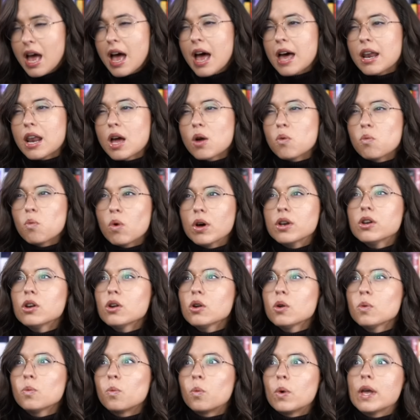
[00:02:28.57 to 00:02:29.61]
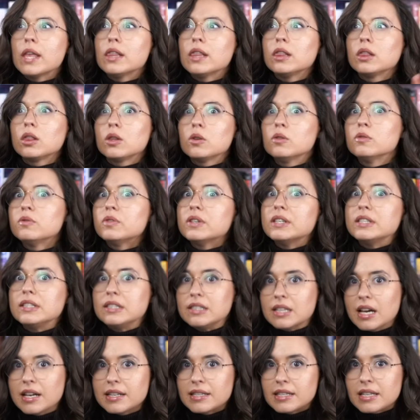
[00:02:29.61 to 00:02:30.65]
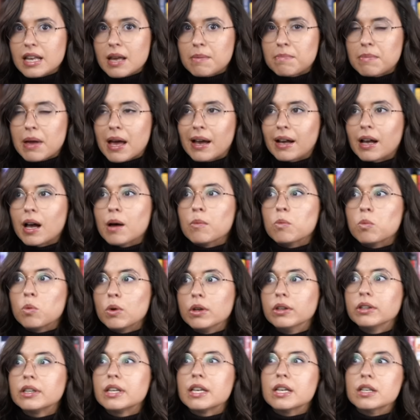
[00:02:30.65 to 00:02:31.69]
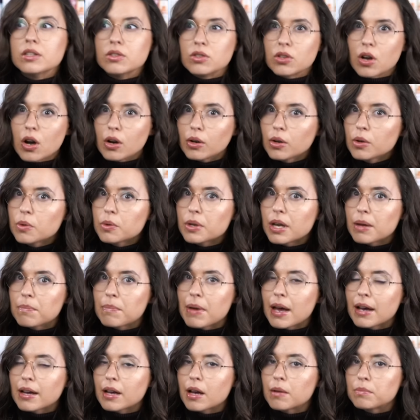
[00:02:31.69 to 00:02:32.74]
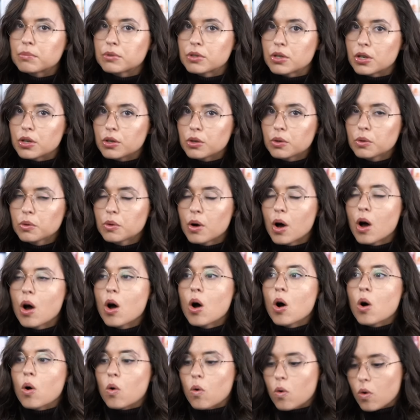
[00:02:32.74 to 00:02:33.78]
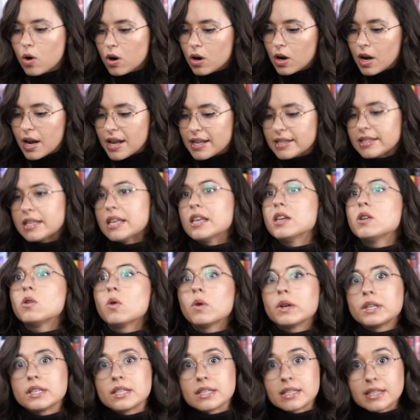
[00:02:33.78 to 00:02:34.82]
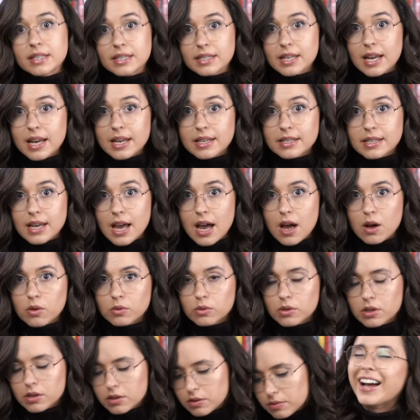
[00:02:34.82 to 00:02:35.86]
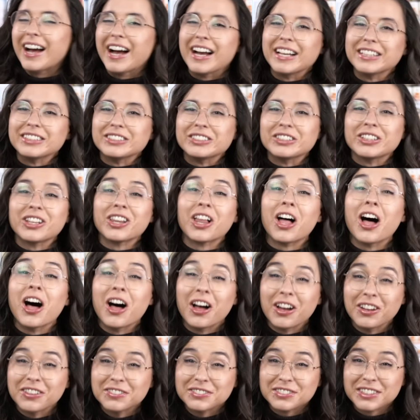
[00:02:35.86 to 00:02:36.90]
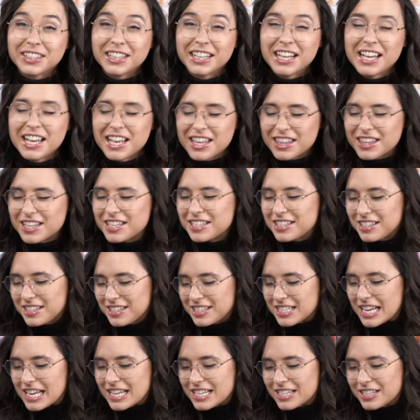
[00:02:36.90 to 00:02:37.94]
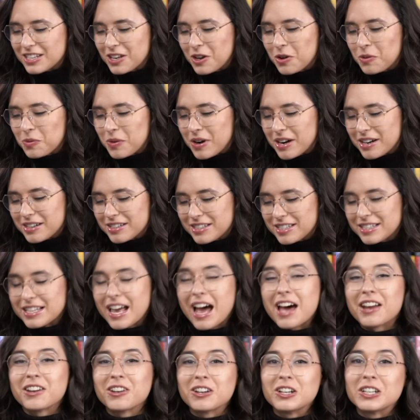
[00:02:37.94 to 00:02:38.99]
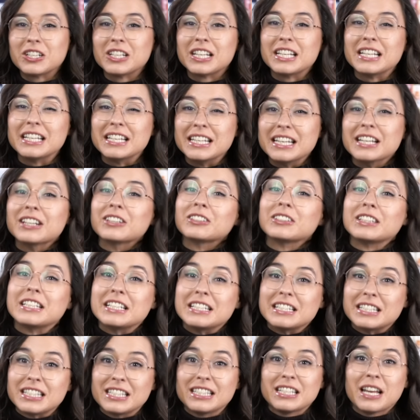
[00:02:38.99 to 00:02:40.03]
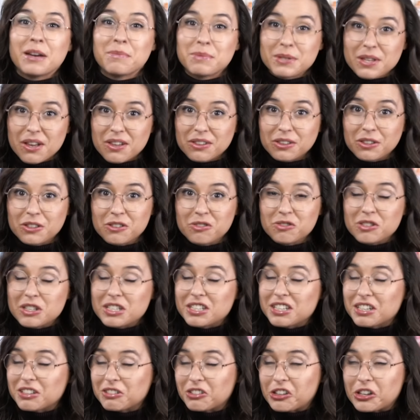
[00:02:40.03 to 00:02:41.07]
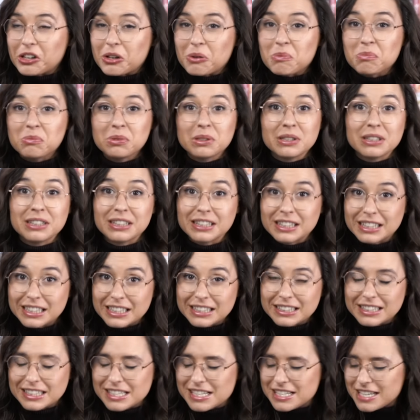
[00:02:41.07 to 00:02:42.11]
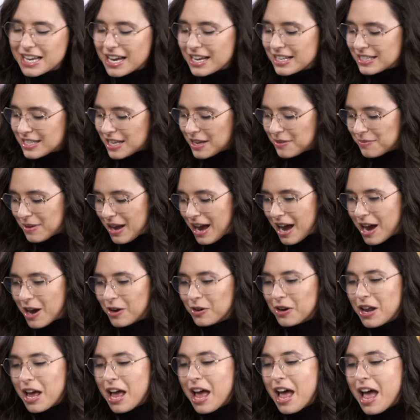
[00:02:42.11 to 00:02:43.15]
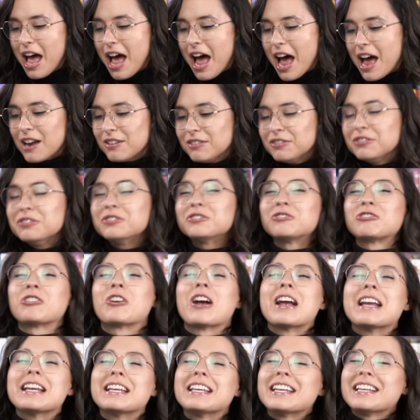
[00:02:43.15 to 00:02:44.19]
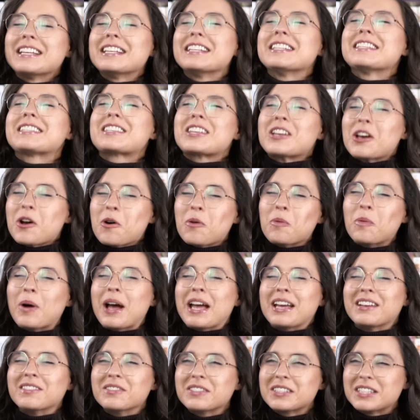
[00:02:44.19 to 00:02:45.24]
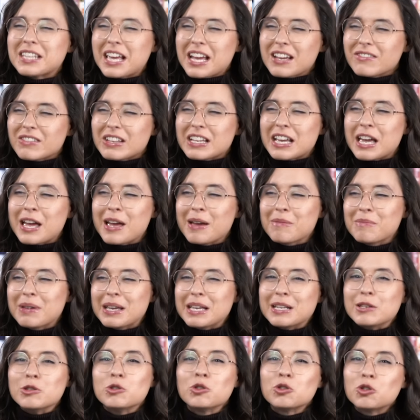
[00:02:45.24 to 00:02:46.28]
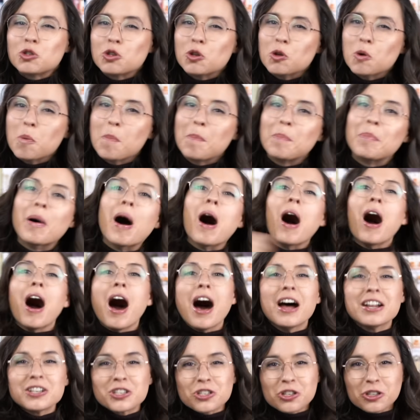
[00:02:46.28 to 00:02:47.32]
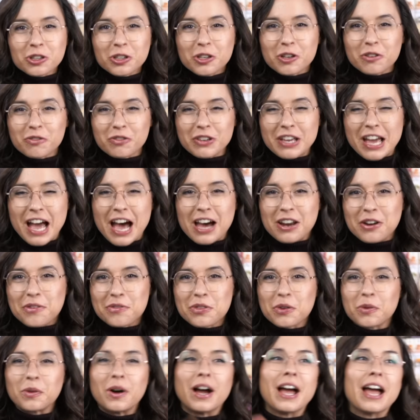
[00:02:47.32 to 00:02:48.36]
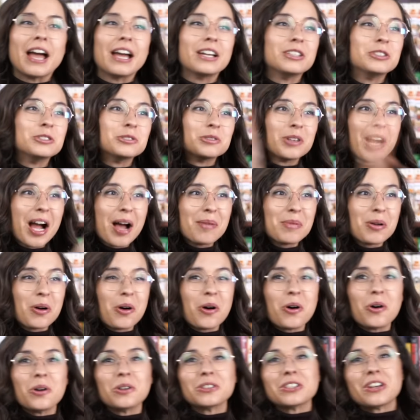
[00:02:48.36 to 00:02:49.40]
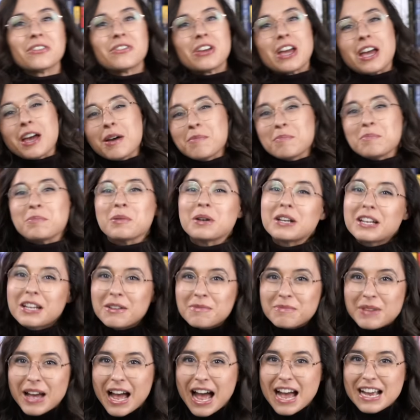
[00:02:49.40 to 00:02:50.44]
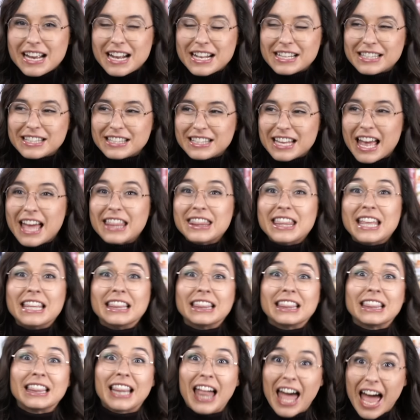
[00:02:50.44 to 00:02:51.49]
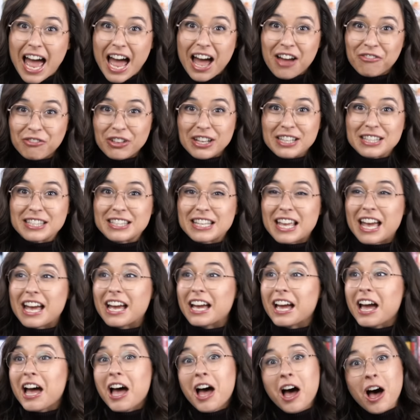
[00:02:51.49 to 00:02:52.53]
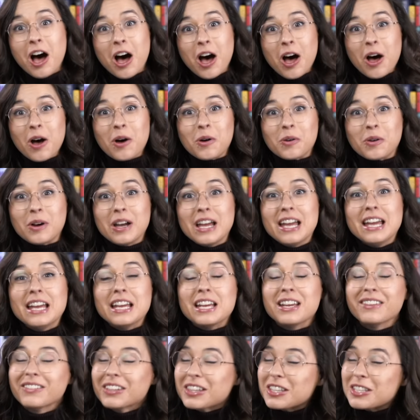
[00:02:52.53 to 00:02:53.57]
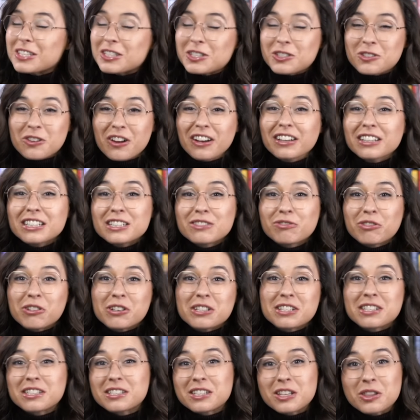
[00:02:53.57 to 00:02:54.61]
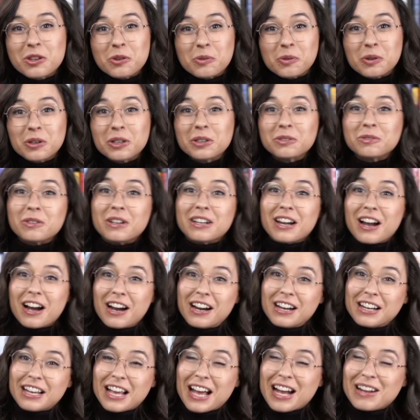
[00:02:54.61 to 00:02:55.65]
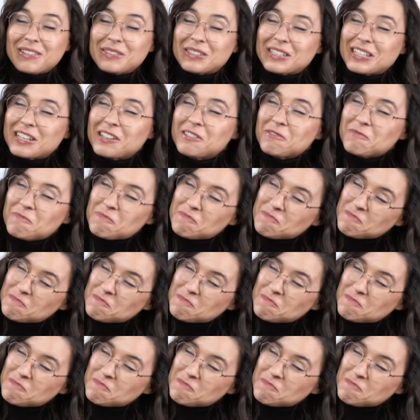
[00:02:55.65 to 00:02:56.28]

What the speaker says: And I wonder when Luffy does get back up. Will Kizaru get back up too? Or is he going to stay down? I love this scene where Saturn nearly steps on Luffy, nearly completely takes him out. And Franky's way of saving him is to punch Luffy out of the way, grab a hold of him, bring him back, and then laugh and say, "Oh, even the strongest forces in the world want our captain?"